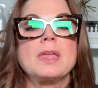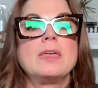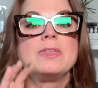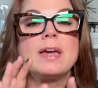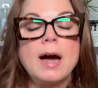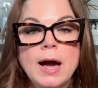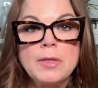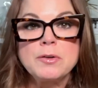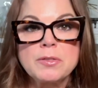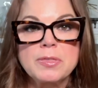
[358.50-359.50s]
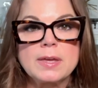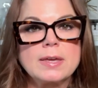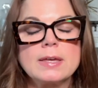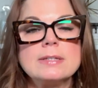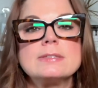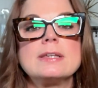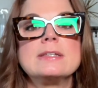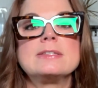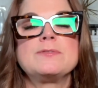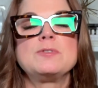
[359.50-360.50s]
The other thing is
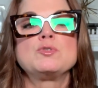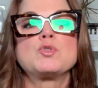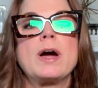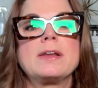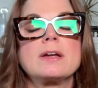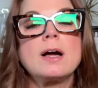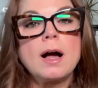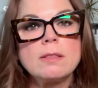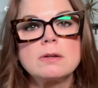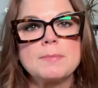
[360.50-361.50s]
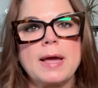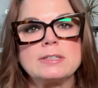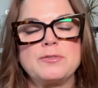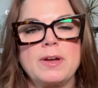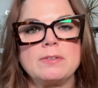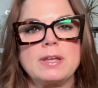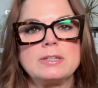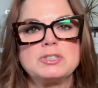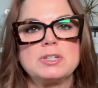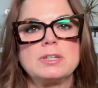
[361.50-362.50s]
if you try to color match
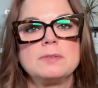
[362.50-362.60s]
foundation